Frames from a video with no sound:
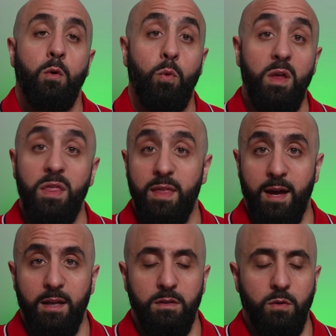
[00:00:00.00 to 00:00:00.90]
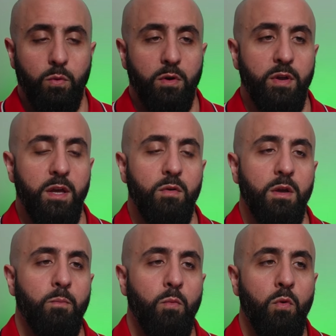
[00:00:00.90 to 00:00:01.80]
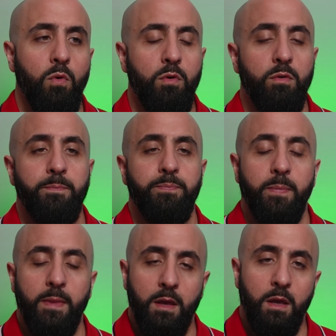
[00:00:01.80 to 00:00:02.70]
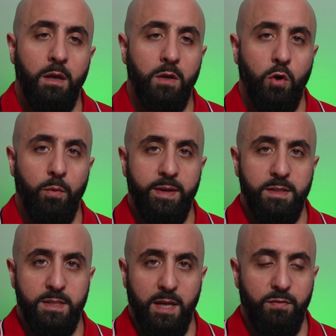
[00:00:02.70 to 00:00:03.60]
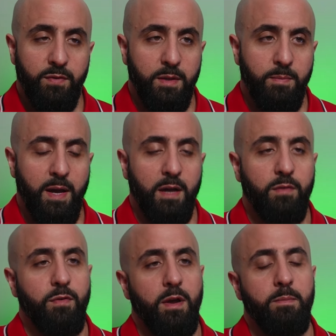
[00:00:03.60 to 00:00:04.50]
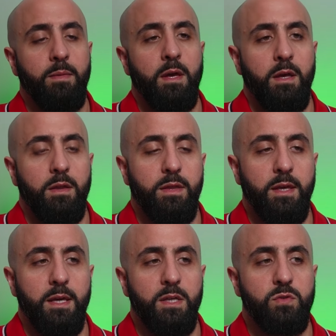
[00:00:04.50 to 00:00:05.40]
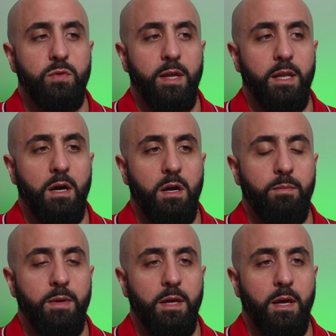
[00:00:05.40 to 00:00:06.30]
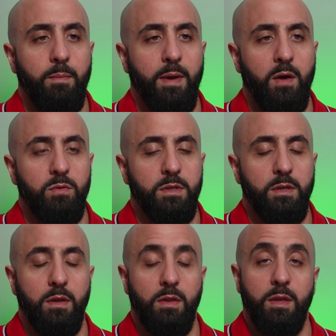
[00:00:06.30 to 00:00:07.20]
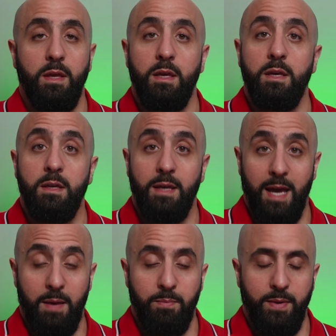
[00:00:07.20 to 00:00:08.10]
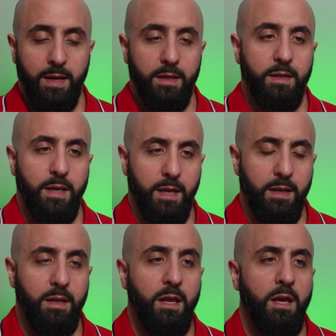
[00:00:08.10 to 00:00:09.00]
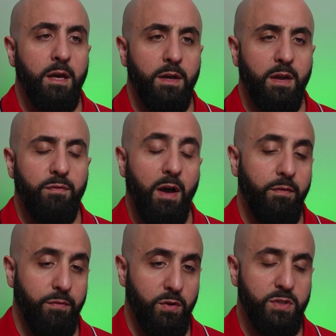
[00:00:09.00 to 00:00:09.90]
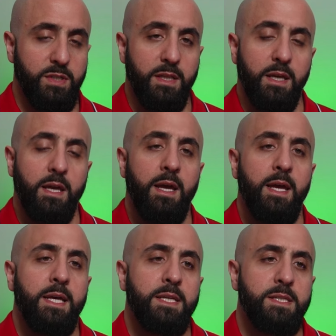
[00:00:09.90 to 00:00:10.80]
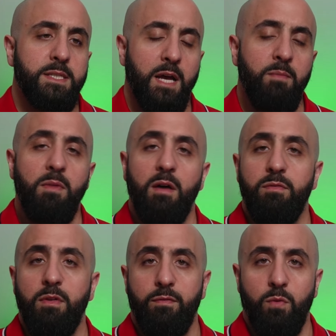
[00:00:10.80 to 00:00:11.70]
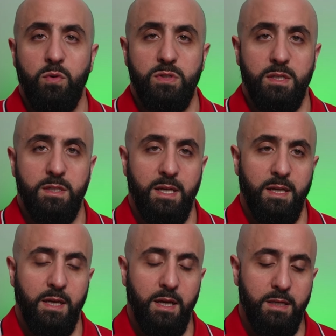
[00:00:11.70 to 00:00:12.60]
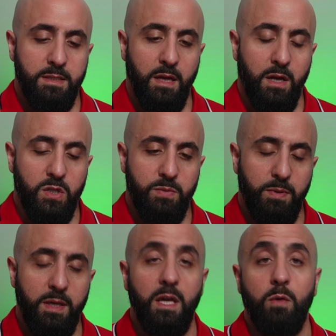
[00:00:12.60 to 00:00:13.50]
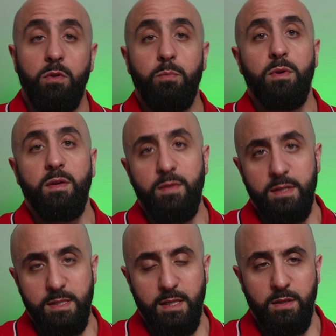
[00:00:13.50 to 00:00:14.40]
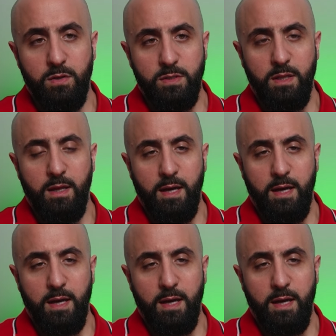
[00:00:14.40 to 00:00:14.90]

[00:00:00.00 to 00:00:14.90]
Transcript: With that, we're hearing more comments and feedback from the Israeli army about the campaign in Rafah. Firstly, some of the forces in Gaza are speaking with previous leaders in